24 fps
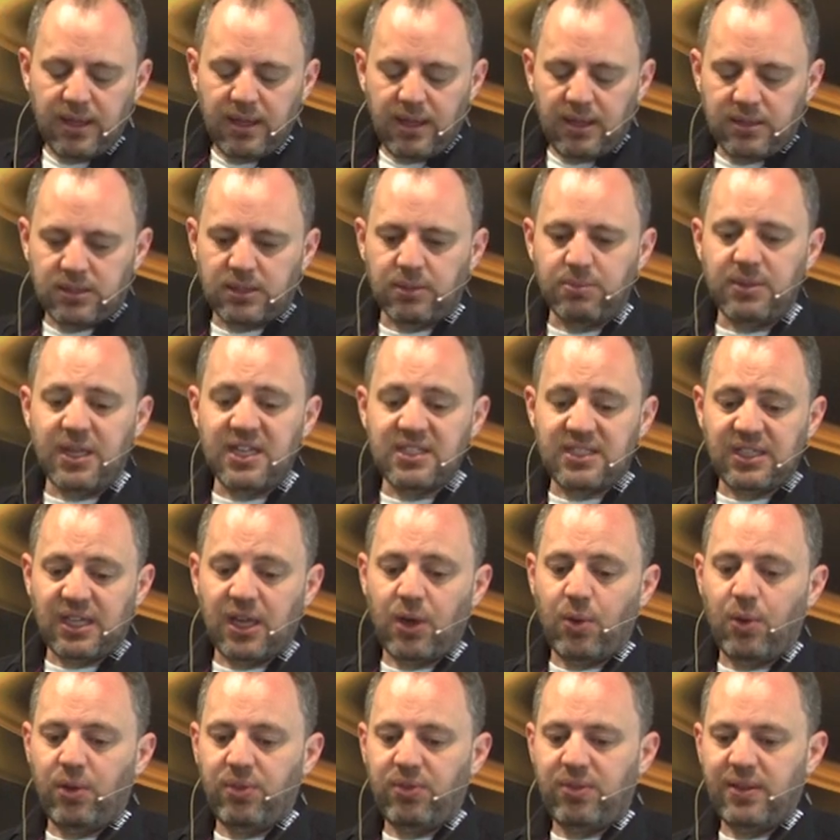some years
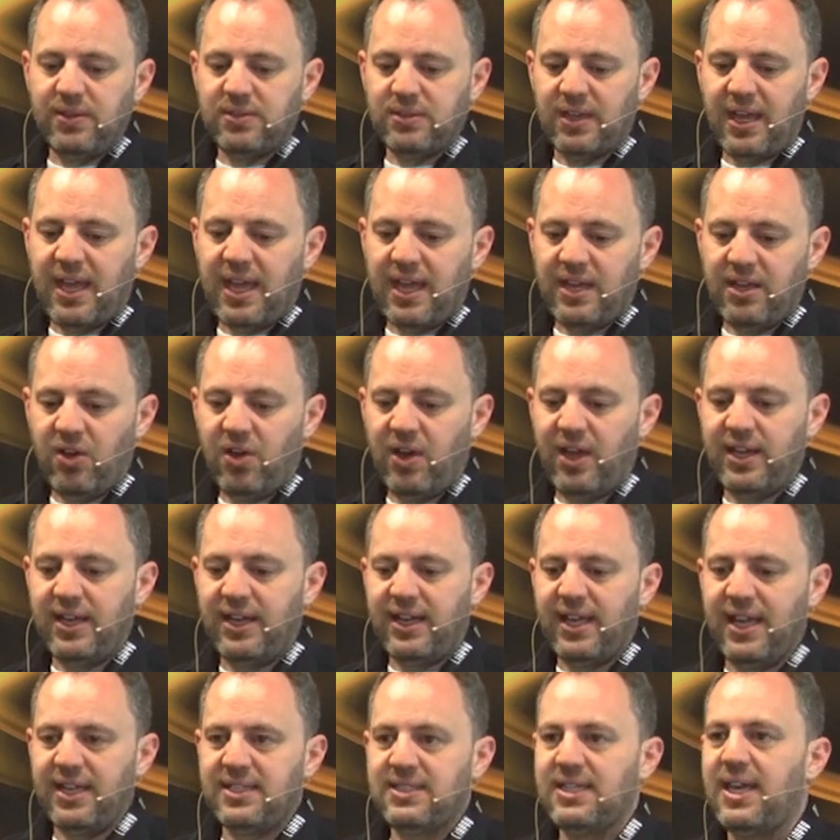ago on things like Air 9 and
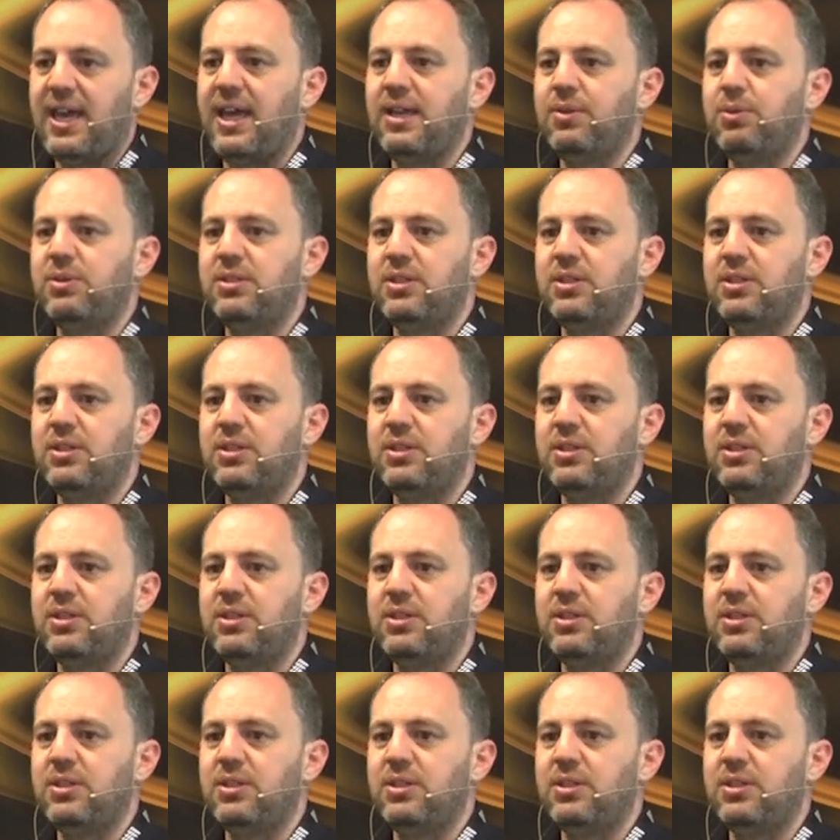Air 10 with